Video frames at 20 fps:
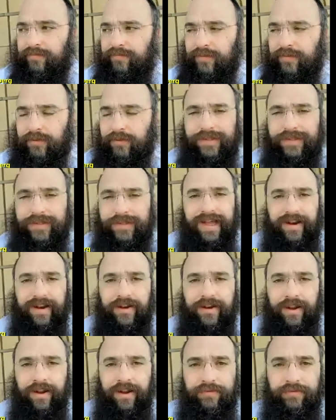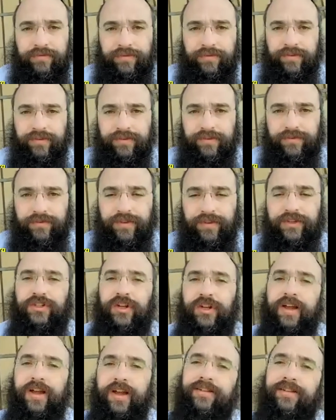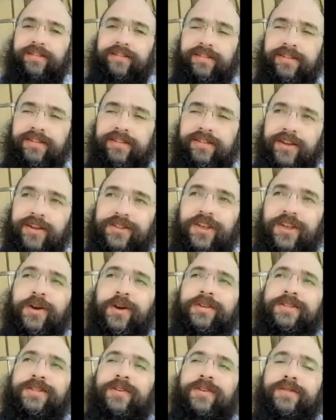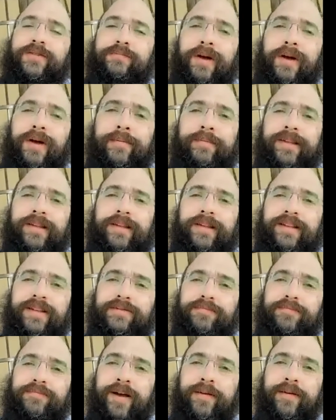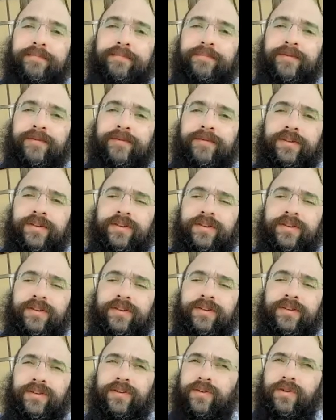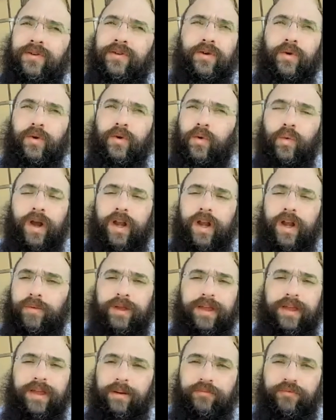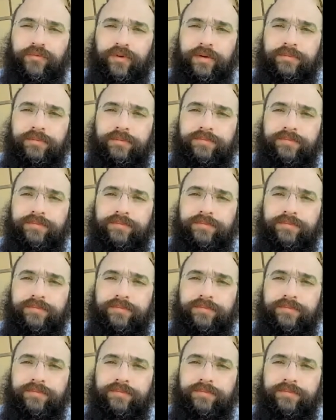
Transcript: was not enough for the child. So he goes to his mom and he says, "Mom, where do we come from?"